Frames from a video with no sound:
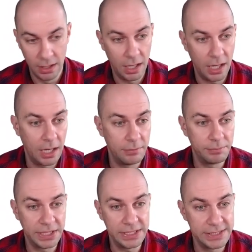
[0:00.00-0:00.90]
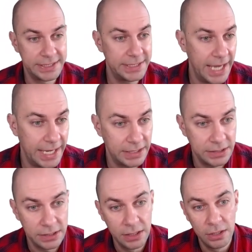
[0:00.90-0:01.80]
But
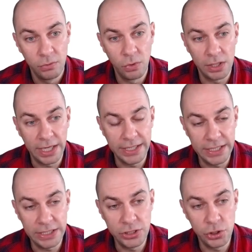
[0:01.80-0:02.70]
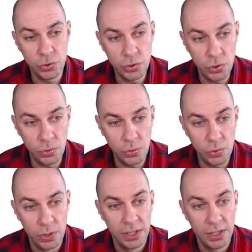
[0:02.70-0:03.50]
instead, what I need to do